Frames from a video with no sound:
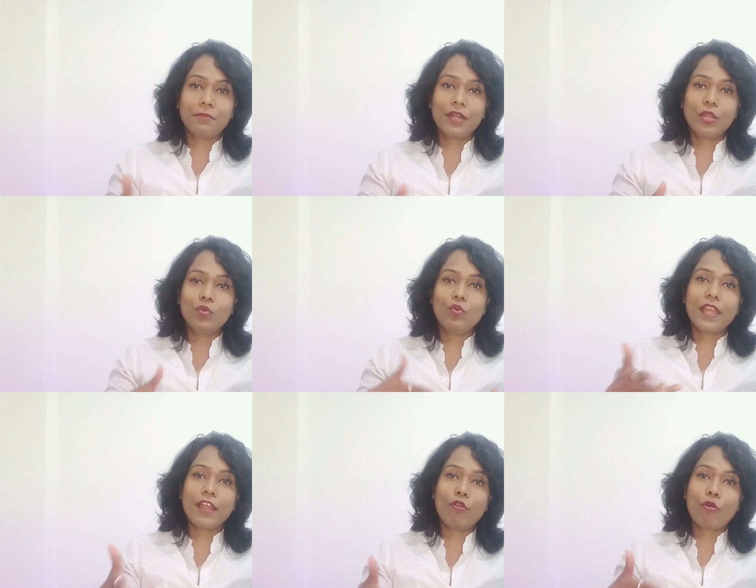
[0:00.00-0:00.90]
but you
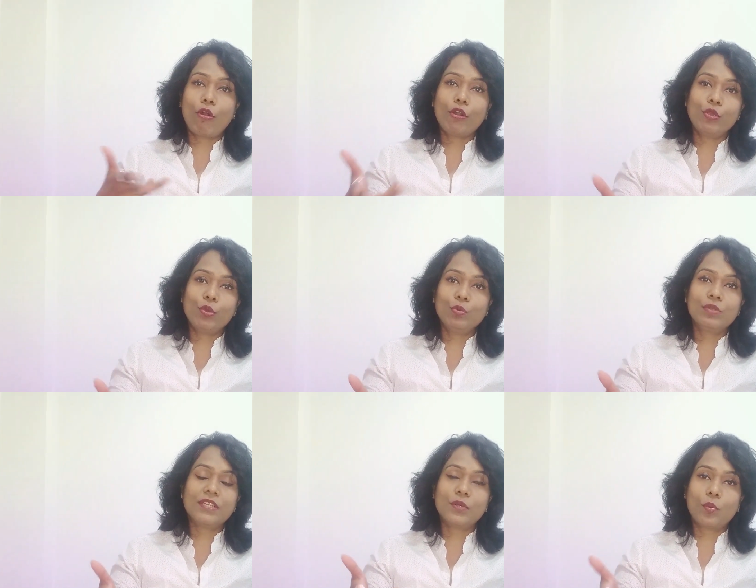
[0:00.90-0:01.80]
cannot
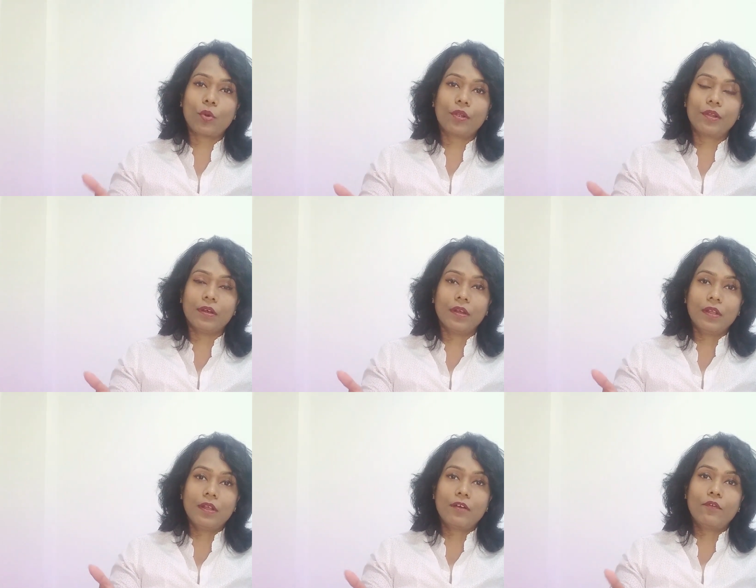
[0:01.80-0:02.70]
use that water
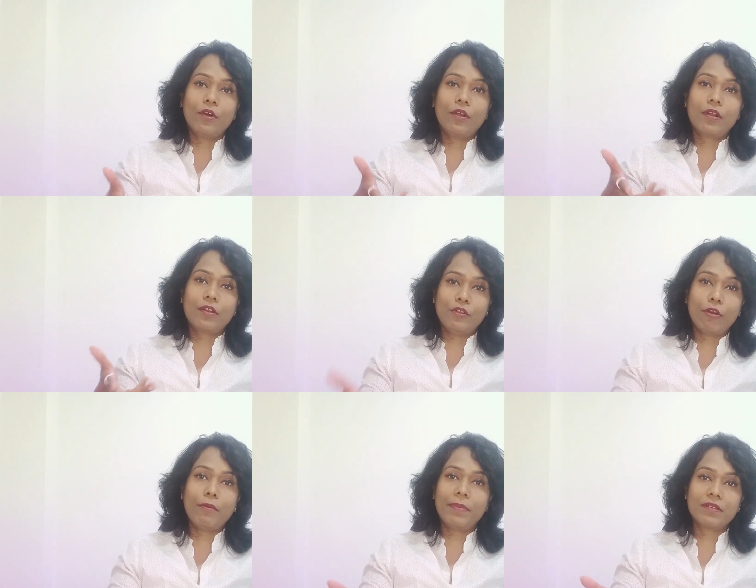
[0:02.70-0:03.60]
for
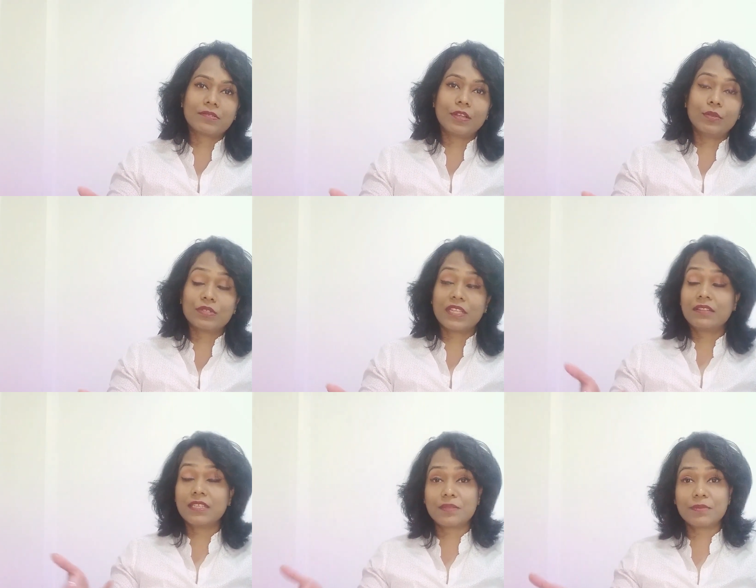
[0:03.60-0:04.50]
your personal use,
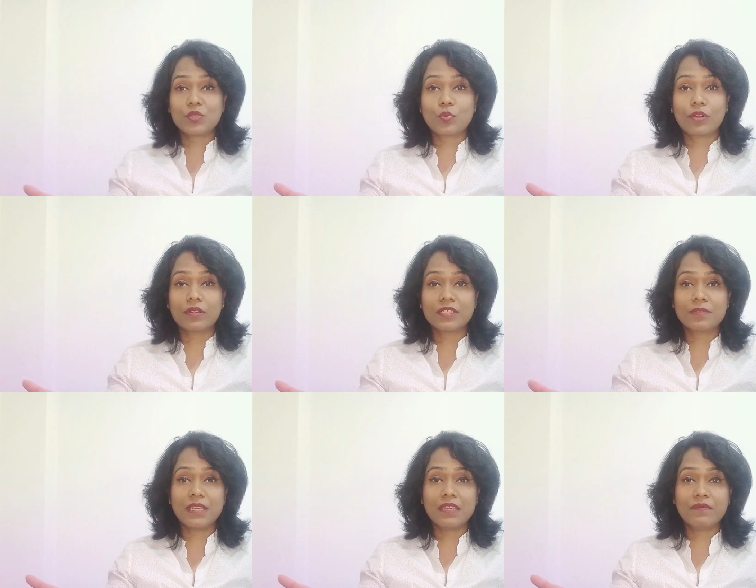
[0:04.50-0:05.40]
and this much water is
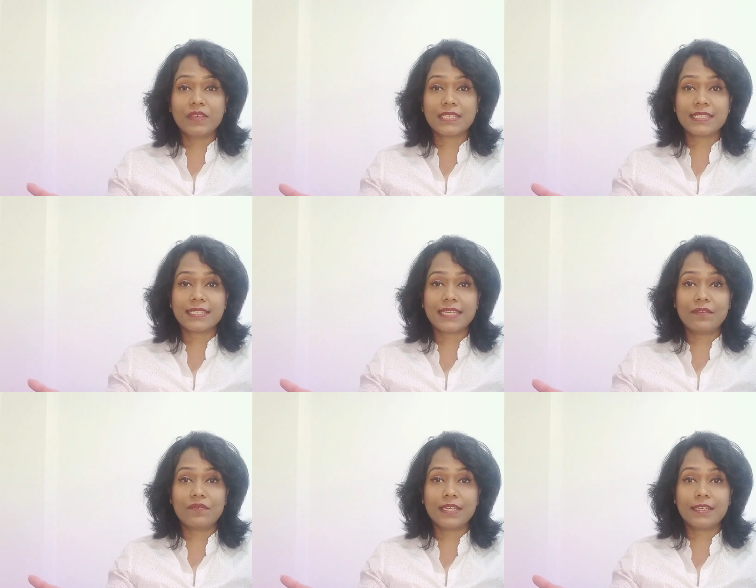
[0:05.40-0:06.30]
being wasted
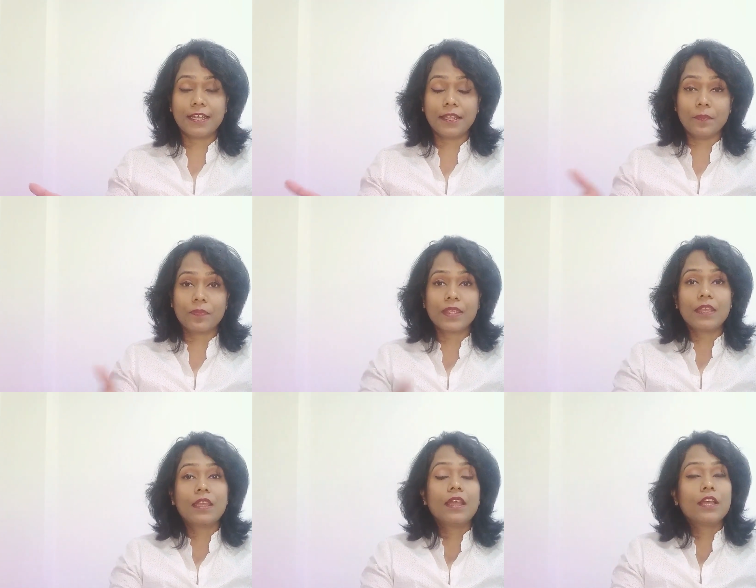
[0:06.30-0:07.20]
every time.
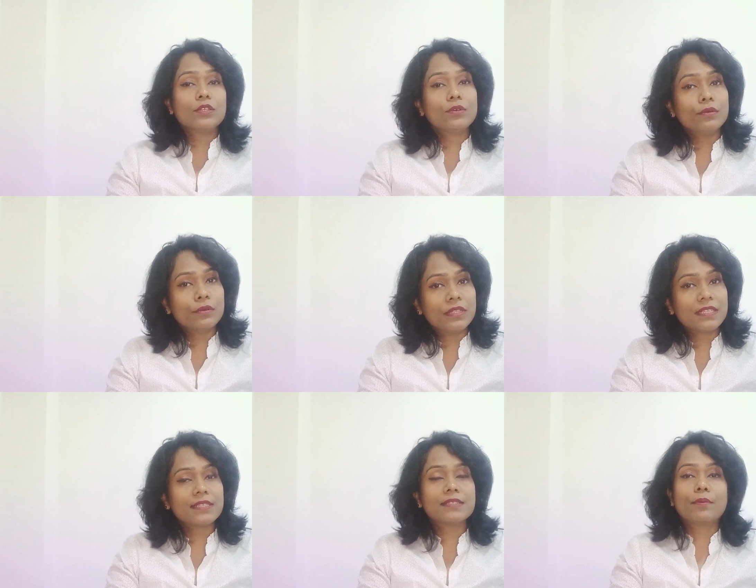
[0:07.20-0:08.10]
So
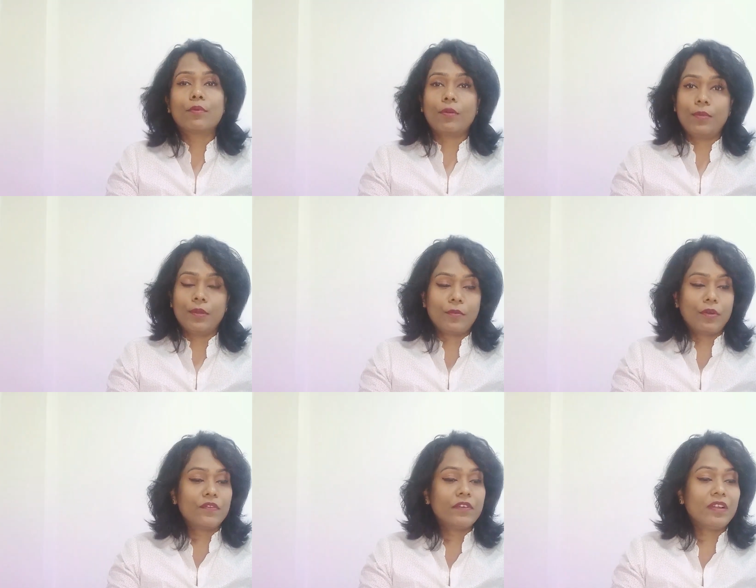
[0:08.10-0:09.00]
this is the problem
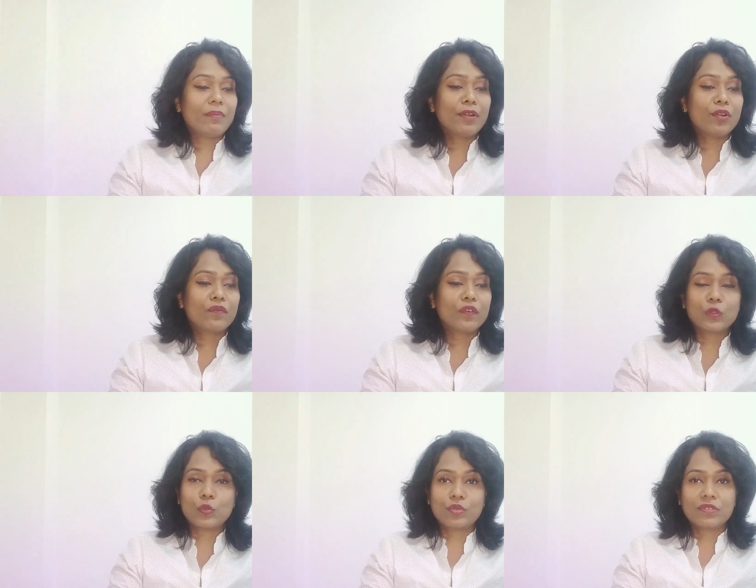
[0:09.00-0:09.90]
of development of
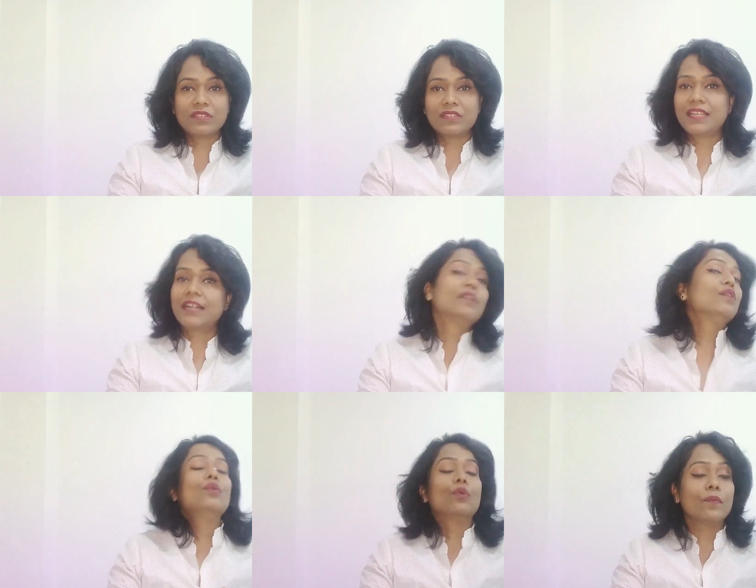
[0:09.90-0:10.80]
resources, that
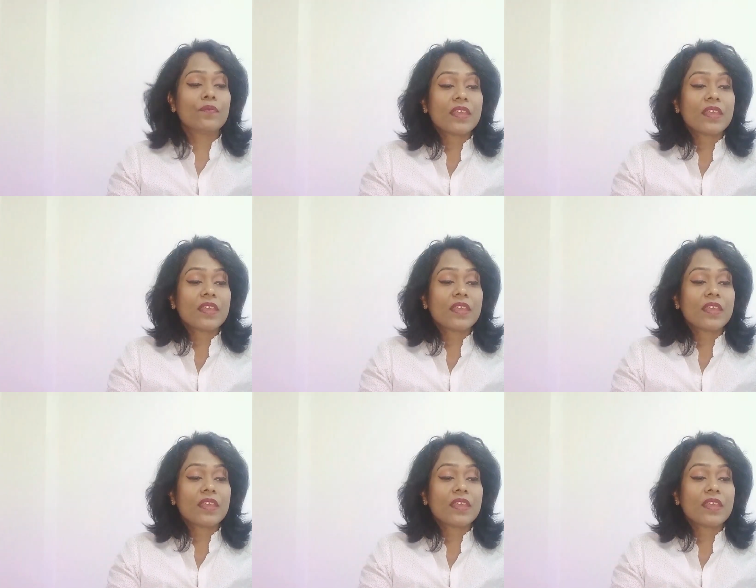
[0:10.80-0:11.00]
no,